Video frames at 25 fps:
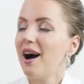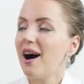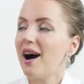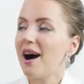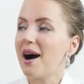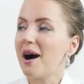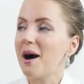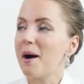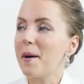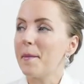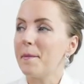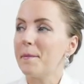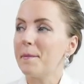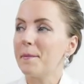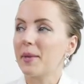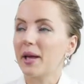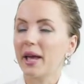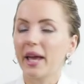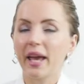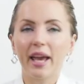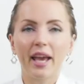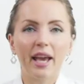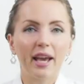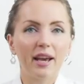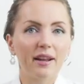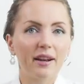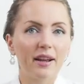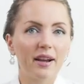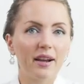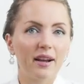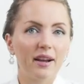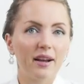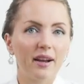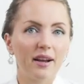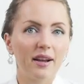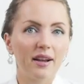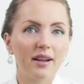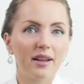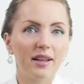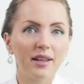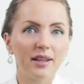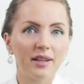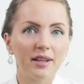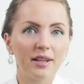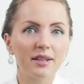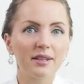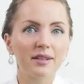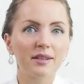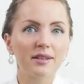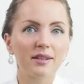Um, and uh, it
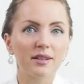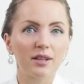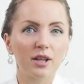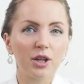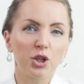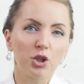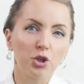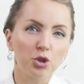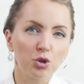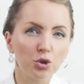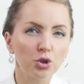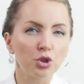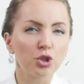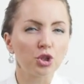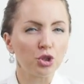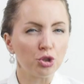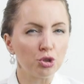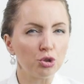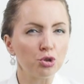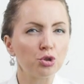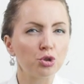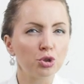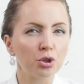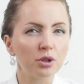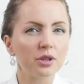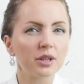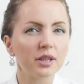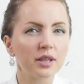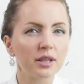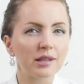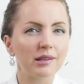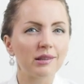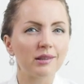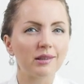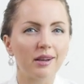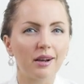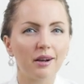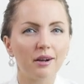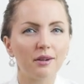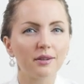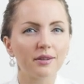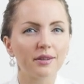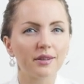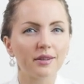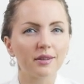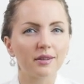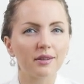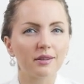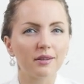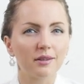is it usually
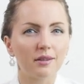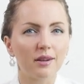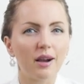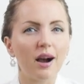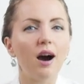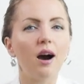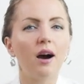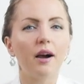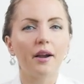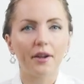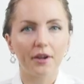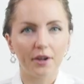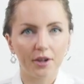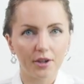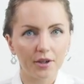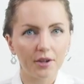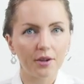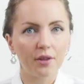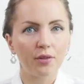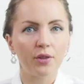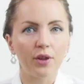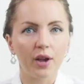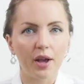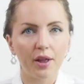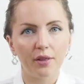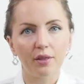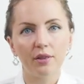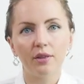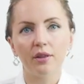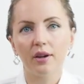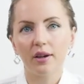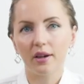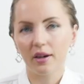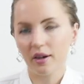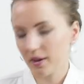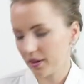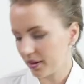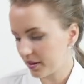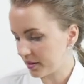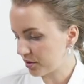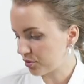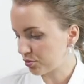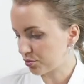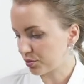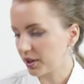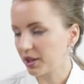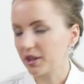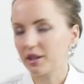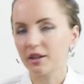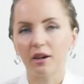sells higher than uh, its
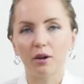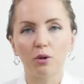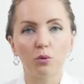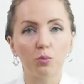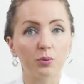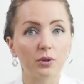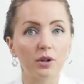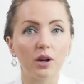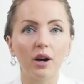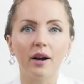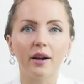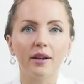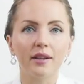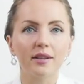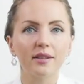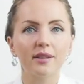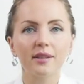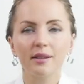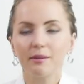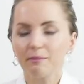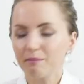retail price.